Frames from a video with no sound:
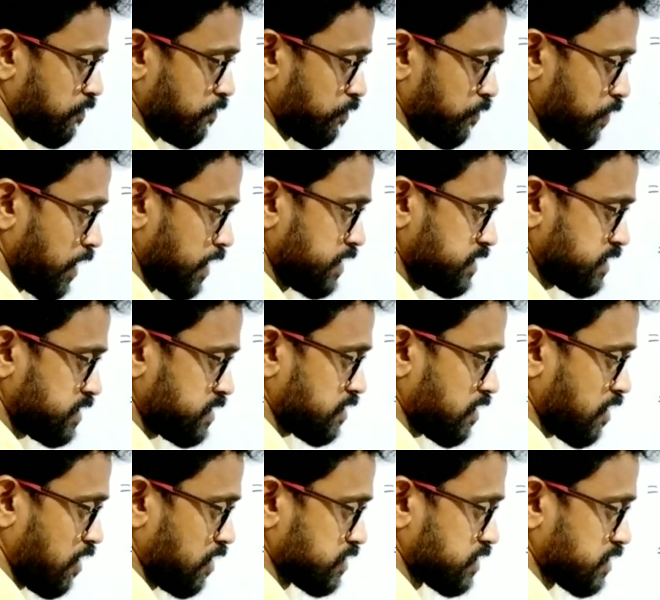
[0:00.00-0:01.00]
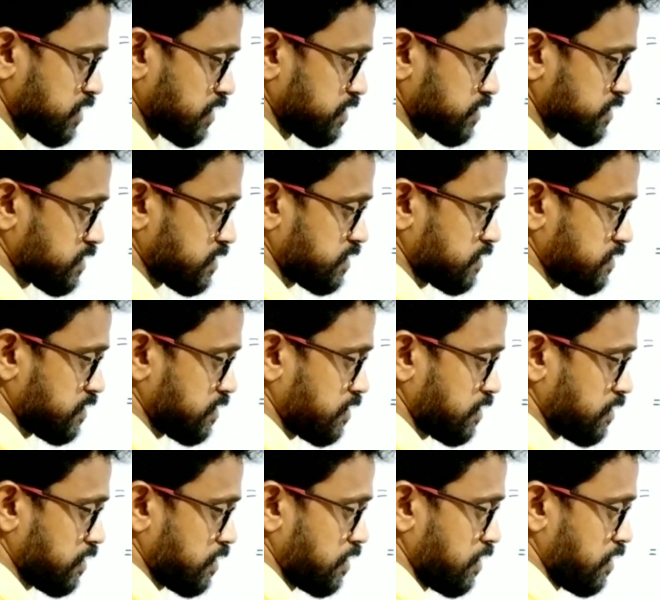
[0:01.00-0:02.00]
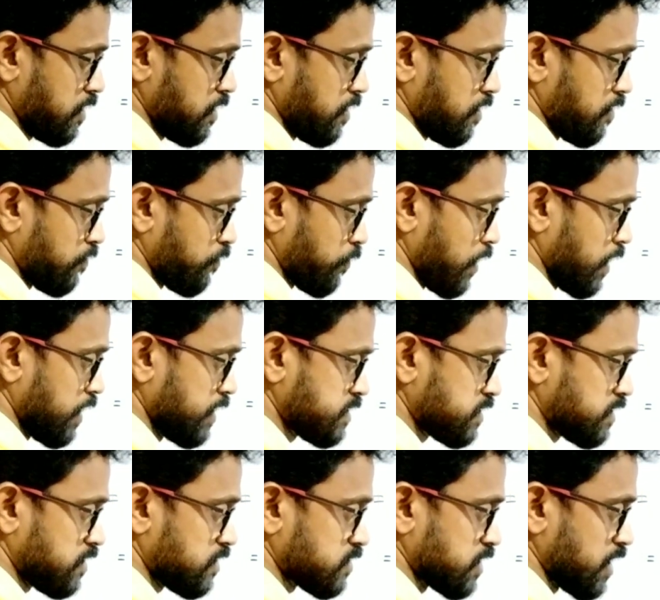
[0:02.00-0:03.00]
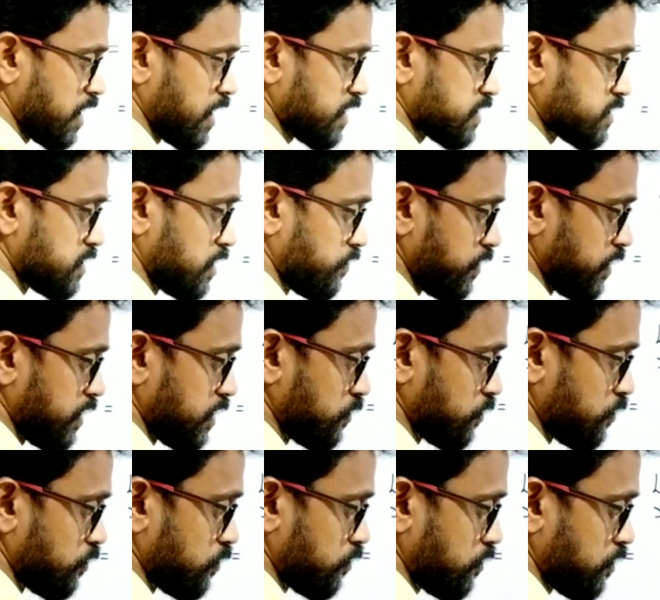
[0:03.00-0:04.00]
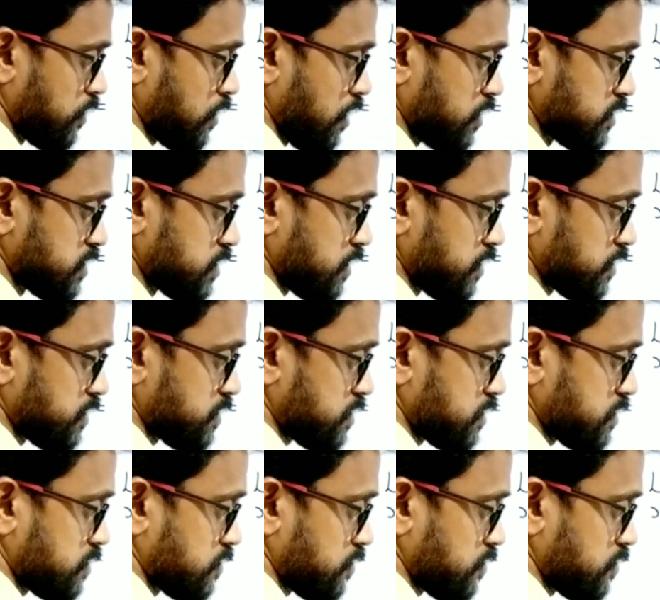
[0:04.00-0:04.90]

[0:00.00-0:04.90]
plus cos x plus sin x derivative cos x.